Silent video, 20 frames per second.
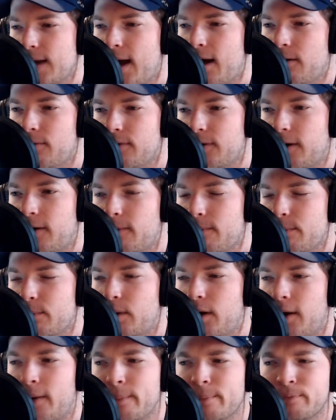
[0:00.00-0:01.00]
out there,
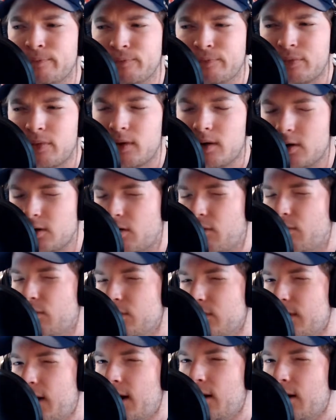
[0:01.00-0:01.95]
but you got to